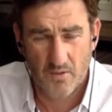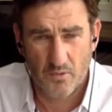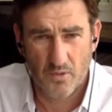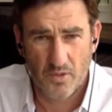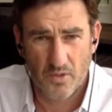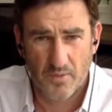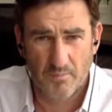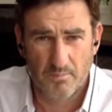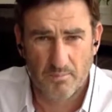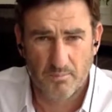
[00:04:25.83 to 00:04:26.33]

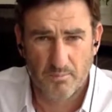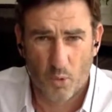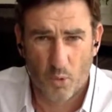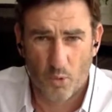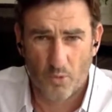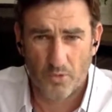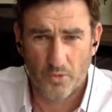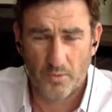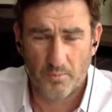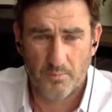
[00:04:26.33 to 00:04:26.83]
really
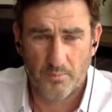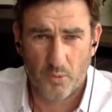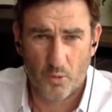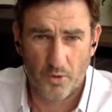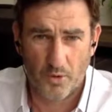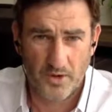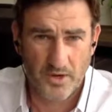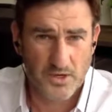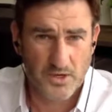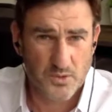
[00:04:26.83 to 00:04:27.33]

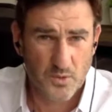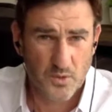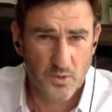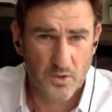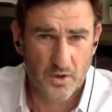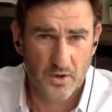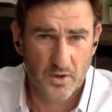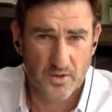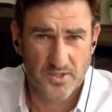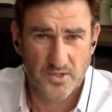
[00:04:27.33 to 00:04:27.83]
bought into a
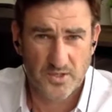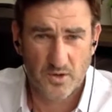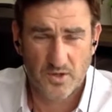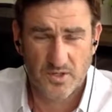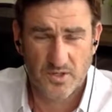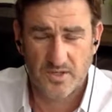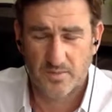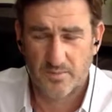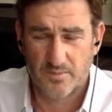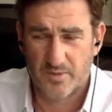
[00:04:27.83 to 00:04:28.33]
lot of the
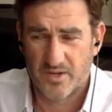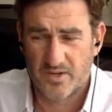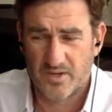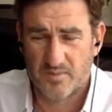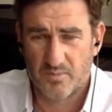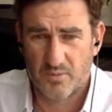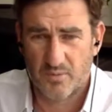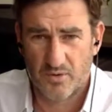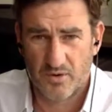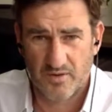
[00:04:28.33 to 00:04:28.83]
stocks that have
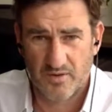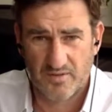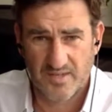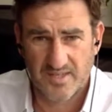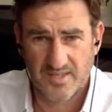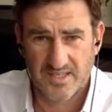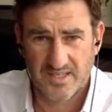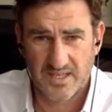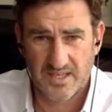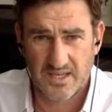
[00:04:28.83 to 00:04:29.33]
been
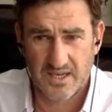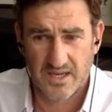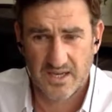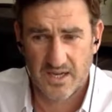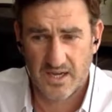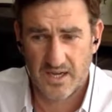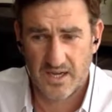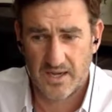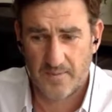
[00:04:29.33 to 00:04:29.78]
previously